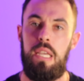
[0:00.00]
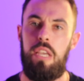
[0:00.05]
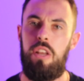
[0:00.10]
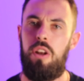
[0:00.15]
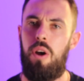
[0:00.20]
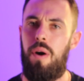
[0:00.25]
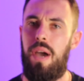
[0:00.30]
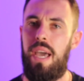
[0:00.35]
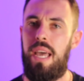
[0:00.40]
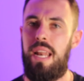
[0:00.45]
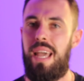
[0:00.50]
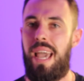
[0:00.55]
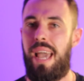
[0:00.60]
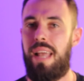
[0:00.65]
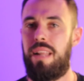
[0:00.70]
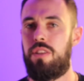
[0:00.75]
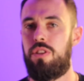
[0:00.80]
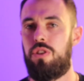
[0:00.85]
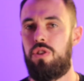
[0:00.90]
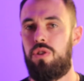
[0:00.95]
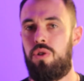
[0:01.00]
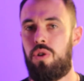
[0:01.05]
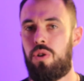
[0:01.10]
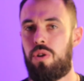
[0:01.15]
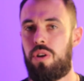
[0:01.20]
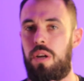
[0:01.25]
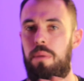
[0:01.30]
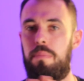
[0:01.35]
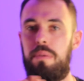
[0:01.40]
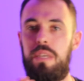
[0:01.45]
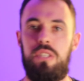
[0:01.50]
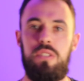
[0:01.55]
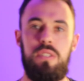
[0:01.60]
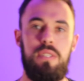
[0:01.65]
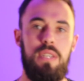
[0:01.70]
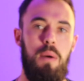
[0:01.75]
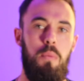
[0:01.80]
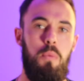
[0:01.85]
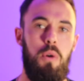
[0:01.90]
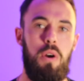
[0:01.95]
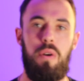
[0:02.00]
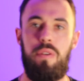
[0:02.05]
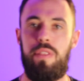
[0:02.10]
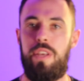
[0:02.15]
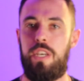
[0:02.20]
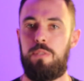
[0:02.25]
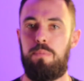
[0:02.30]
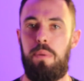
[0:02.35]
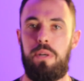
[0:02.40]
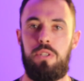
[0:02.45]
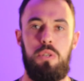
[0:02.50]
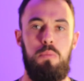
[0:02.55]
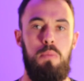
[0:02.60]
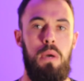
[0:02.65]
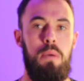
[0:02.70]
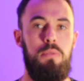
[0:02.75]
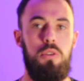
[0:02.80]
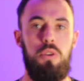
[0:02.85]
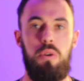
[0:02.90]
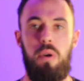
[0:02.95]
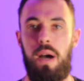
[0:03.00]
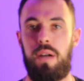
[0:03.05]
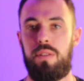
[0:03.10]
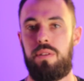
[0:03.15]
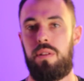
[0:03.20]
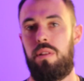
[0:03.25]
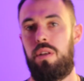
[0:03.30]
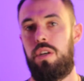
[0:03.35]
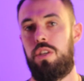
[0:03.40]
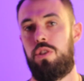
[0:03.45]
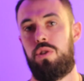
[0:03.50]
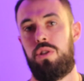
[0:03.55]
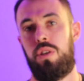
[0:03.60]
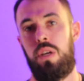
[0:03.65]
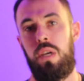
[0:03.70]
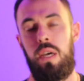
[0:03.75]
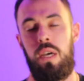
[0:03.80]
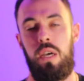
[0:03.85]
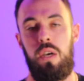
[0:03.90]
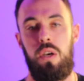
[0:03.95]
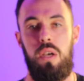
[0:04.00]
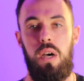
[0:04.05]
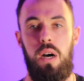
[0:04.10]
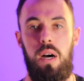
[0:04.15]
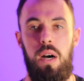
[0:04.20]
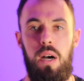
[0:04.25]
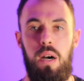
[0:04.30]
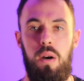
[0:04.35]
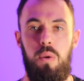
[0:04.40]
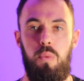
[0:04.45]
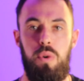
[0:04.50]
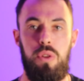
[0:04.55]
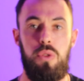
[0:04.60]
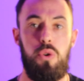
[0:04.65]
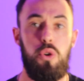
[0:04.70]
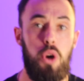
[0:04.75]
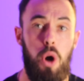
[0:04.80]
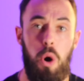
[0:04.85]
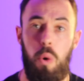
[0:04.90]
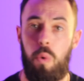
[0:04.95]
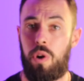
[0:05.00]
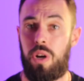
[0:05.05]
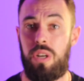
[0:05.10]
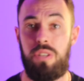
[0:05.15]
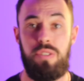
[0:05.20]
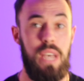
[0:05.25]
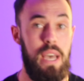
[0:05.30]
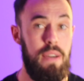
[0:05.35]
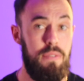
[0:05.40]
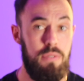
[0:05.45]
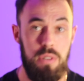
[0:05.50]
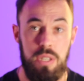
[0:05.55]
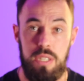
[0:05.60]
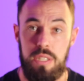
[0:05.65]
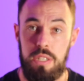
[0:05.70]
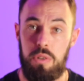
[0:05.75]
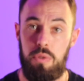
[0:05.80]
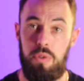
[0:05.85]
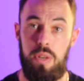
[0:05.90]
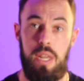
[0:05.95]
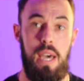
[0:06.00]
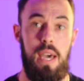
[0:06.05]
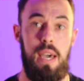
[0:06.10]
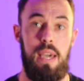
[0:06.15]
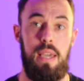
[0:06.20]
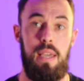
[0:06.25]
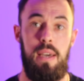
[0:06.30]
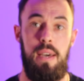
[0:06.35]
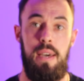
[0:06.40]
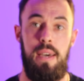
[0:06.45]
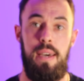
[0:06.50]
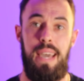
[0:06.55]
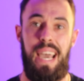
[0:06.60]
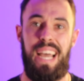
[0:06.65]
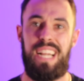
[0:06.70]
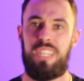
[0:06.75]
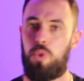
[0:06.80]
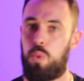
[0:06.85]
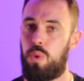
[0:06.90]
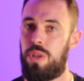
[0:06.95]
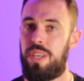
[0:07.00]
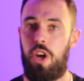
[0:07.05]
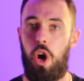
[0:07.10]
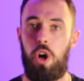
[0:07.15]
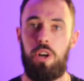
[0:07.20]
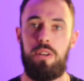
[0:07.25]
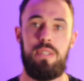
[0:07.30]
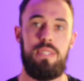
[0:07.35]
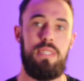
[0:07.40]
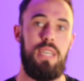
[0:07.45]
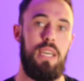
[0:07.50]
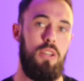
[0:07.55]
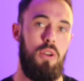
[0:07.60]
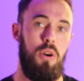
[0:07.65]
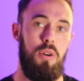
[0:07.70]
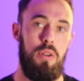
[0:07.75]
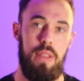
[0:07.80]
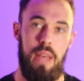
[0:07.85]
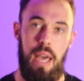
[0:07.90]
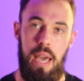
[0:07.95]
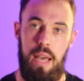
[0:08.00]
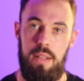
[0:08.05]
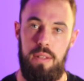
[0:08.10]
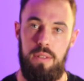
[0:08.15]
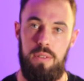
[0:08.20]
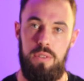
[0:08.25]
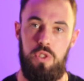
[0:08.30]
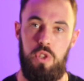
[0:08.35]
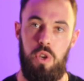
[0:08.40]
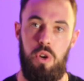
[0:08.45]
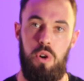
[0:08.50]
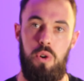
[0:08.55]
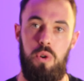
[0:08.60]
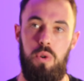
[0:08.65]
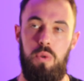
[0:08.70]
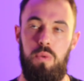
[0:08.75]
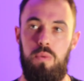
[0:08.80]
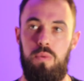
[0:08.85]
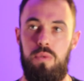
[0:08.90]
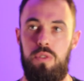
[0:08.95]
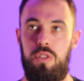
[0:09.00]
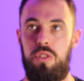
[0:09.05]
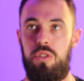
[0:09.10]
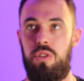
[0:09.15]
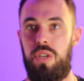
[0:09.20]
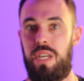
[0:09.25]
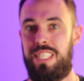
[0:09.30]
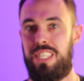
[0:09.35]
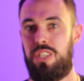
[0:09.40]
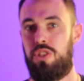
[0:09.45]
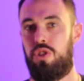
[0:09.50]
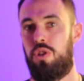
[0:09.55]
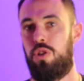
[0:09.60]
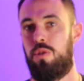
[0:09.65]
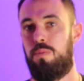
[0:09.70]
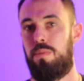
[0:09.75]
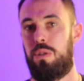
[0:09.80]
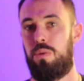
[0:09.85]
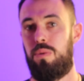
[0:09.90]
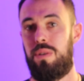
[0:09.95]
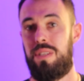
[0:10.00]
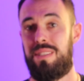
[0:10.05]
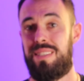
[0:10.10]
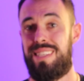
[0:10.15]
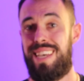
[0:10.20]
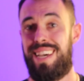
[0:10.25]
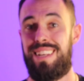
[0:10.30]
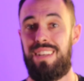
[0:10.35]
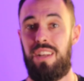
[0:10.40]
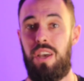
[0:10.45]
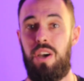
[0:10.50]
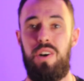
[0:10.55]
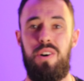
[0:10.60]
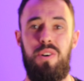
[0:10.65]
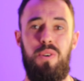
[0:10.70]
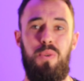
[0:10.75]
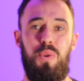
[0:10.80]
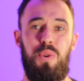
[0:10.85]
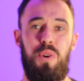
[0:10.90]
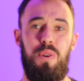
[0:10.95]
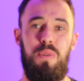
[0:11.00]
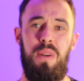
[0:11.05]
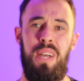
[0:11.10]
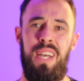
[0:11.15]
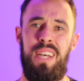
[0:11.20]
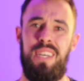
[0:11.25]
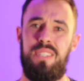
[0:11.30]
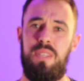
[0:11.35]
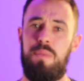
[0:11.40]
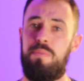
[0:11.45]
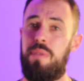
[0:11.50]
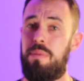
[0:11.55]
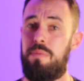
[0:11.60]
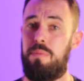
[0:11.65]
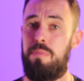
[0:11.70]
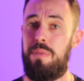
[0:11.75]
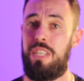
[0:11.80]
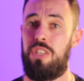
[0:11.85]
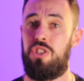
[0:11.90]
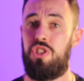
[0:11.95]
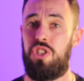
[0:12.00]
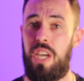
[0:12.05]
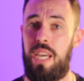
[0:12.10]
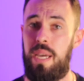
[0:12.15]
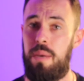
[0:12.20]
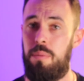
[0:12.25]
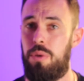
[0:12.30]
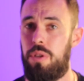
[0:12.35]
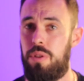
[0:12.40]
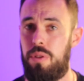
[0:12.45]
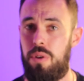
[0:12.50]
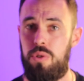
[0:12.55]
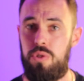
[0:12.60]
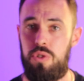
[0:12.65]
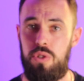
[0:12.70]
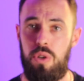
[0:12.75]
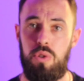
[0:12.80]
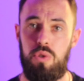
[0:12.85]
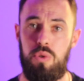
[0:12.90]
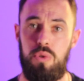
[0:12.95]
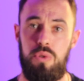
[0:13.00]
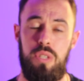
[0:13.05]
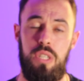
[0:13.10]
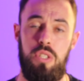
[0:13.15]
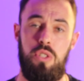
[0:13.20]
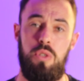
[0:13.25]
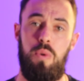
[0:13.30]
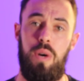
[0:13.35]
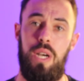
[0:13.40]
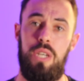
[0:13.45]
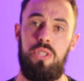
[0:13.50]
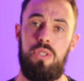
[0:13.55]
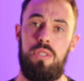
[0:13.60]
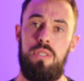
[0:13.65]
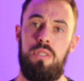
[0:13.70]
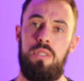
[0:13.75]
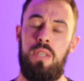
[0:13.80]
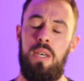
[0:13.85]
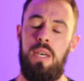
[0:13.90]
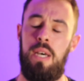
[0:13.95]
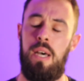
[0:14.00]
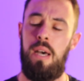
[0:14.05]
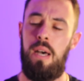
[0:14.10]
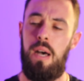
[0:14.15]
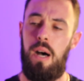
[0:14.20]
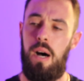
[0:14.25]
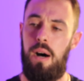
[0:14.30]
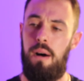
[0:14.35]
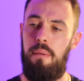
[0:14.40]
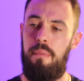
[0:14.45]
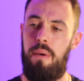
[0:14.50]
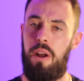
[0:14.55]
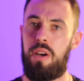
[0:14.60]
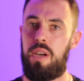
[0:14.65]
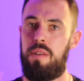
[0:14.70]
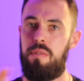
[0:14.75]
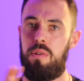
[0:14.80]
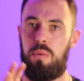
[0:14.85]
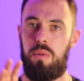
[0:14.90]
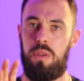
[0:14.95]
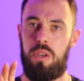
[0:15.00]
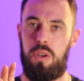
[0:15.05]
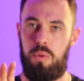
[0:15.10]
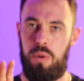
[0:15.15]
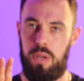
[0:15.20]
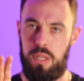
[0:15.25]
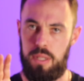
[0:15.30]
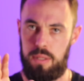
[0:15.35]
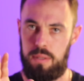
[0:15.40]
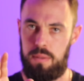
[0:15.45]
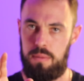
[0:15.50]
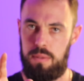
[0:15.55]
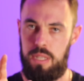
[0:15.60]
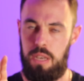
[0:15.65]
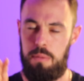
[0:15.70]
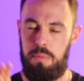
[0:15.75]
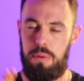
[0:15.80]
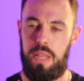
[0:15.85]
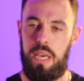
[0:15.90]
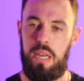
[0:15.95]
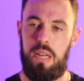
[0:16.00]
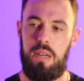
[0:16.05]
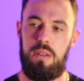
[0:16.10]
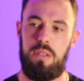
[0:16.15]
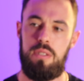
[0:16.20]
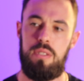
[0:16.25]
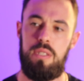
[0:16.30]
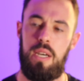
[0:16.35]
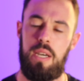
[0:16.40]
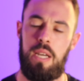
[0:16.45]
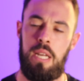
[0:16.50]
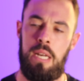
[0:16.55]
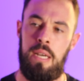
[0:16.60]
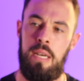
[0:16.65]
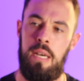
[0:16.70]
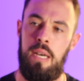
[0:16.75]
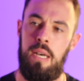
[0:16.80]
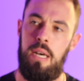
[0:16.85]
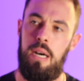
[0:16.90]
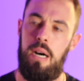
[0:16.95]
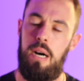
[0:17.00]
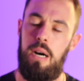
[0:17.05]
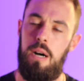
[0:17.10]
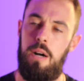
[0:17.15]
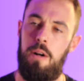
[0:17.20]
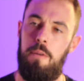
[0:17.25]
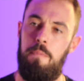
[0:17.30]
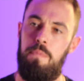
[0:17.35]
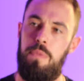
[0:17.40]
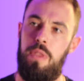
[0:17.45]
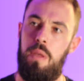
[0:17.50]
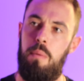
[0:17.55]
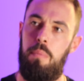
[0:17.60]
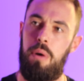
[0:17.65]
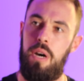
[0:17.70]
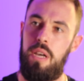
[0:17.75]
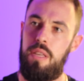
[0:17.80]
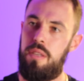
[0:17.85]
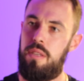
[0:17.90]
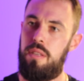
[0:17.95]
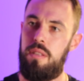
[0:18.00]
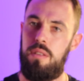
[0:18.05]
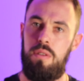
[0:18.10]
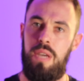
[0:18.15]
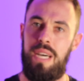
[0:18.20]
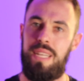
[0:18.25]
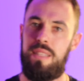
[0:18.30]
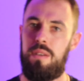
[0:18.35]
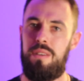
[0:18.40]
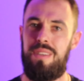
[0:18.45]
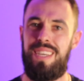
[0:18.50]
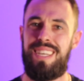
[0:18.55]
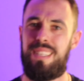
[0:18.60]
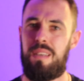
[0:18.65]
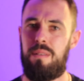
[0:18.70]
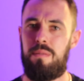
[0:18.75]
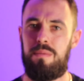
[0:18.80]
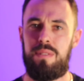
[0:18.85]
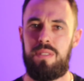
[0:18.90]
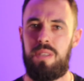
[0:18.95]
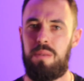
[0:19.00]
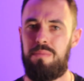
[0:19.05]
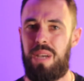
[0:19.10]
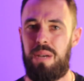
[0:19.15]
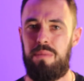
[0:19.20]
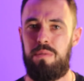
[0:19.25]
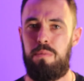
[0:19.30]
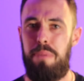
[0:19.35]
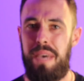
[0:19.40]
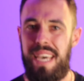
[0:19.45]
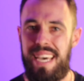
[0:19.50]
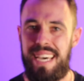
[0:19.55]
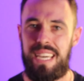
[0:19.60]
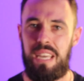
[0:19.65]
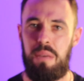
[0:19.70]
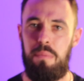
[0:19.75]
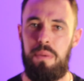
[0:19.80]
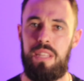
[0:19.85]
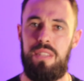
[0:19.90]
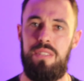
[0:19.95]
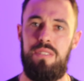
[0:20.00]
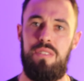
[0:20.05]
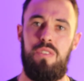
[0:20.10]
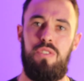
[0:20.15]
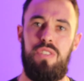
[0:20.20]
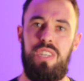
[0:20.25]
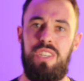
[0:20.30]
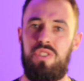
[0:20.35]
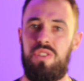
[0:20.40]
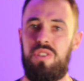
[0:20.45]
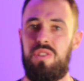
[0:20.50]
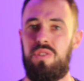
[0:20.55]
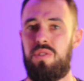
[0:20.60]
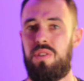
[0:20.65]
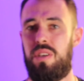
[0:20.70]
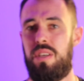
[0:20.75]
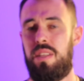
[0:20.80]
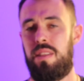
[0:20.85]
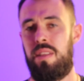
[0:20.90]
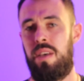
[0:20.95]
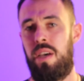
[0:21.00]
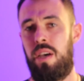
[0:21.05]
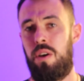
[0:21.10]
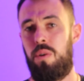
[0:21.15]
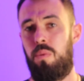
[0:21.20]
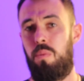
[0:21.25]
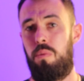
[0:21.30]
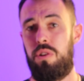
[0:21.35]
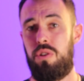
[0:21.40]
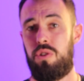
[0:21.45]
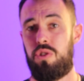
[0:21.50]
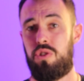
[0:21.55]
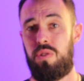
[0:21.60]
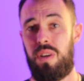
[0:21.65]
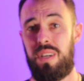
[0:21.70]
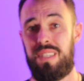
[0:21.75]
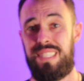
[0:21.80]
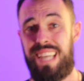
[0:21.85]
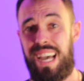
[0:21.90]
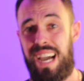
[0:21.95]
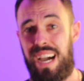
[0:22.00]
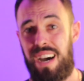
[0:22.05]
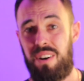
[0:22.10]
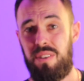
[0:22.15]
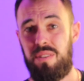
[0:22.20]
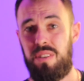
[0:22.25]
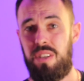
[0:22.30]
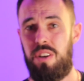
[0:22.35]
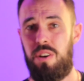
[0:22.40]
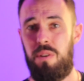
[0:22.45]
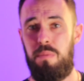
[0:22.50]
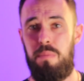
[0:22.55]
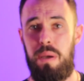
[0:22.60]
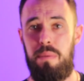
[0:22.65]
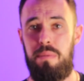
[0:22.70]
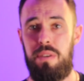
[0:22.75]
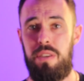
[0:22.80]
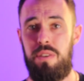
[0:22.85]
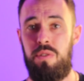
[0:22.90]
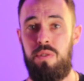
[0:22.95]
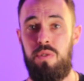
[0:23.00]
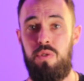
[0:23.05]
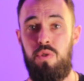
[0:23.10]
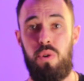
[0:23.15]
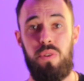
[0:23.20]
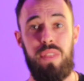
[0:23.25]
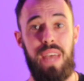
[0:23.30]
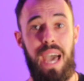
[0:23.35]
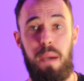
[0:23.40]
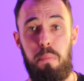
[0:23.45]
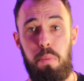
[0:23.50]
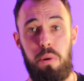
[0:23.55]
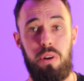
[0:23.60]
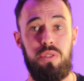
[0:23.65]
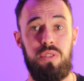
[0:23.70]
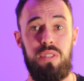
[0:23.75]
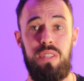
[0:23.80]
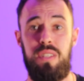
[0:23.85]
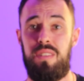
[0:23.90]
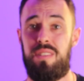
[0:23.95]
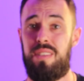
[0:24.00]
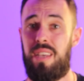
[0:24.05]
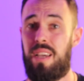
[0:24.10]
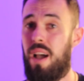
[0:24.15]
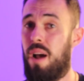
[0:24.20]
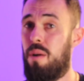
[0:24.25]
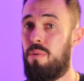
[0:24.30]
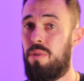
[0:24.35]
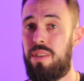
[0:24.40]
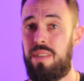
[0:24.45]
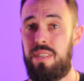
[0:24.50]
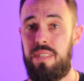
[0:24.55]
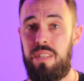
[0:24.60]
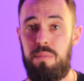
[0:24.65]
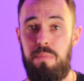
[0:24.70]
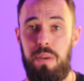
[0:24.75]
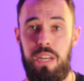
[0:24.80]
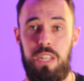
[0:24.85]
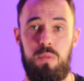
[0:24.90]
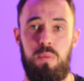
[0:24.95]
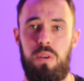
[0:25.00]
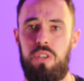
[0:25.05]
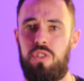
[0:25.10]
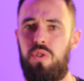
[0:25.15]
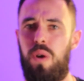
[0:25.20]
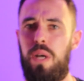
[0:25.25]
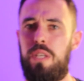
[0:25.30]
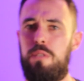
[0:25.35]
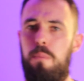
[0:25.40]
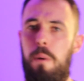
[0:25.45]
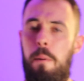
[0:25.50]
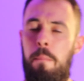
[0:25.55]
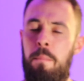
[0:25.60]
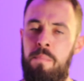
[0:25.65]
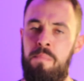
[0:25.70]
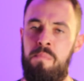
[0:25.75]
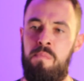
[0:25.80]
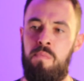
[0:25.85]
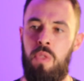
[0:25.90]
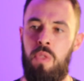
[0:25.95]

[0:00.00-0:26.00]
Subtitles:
You know, and you're going to be somewhere on that spectrum. Maybe you go out to lunch with your coworkers every single day, and it's really hard to say no to that. So you get to choose between saying no or sometimes being shamed in those social situations. And I'll give you a really quick tip on that here in a second. But you have to sometimes pick and make these decisions. And when you're stressed out, you know, maybe you're that person and it's like, I really need to manage my stress. But